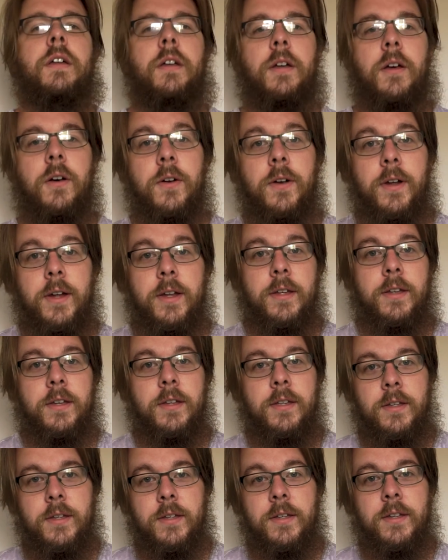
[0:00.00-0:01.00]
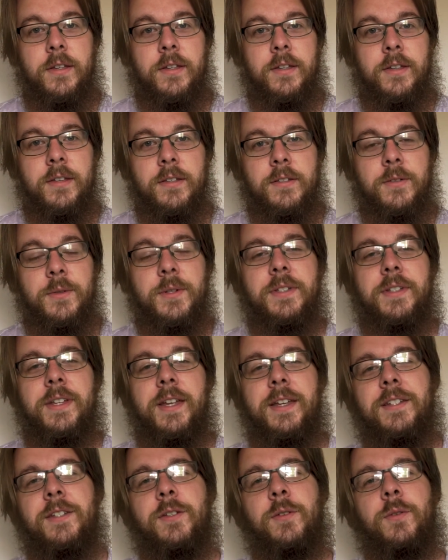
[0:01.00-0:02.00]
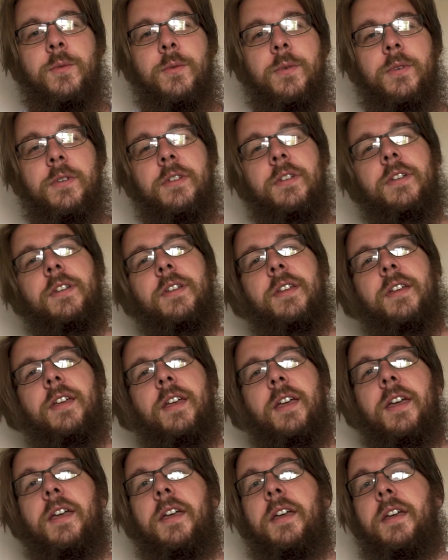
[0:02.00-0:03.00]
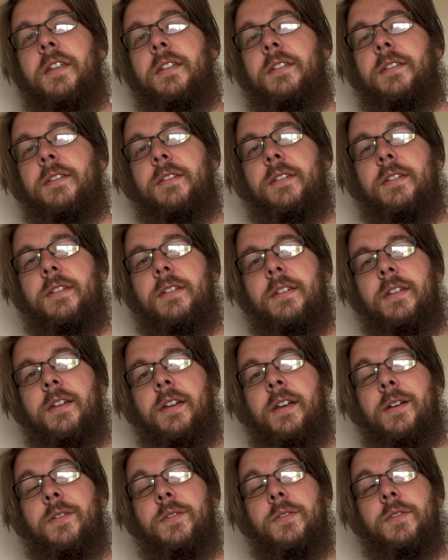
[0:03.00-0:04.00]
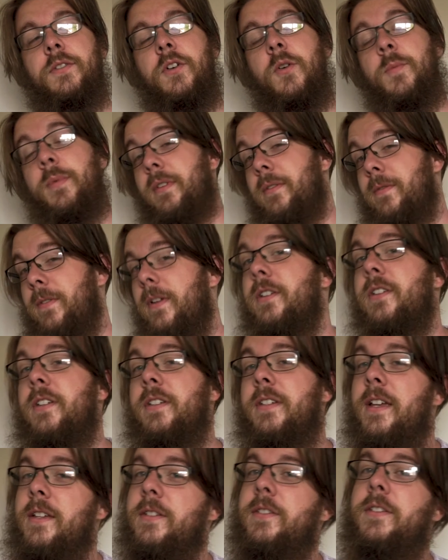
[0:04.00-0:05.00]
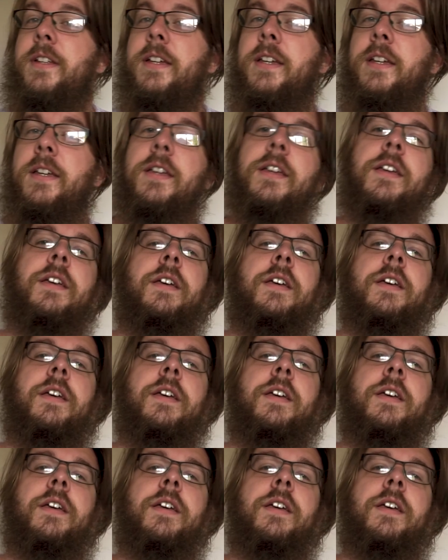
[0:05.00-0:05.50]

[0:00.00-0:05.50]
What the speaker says: Alright, so it is day 2, and I was hoping to finish this yesterday,